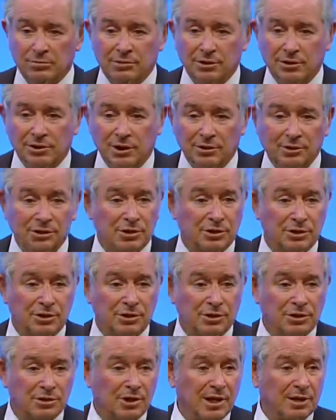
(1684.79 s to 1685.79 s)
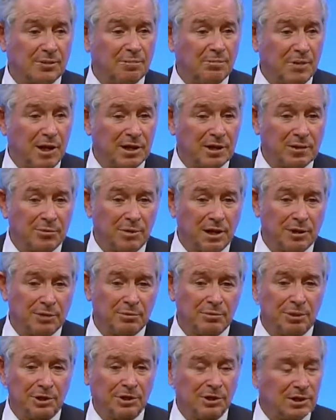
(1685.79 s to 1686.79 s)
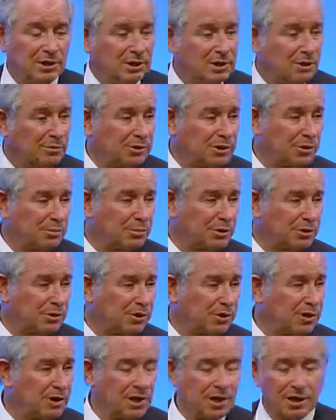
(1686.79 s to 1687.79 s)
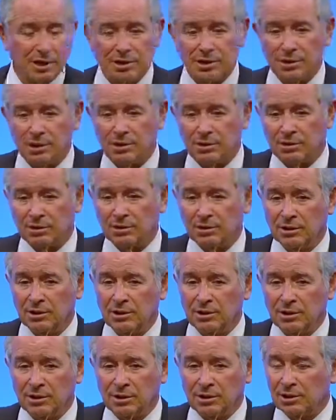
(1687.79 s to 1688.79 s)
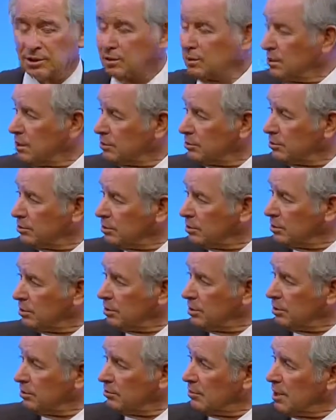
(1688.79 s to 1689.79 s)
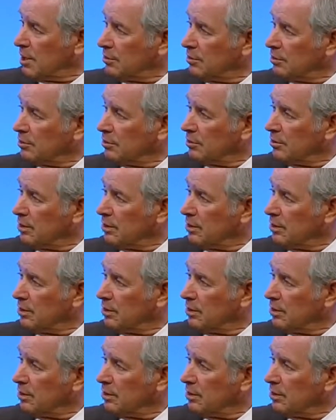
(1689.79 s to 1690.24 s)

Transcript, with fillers: You know, I was just like minding my own business. I was a person at a dinner, a lunch rather.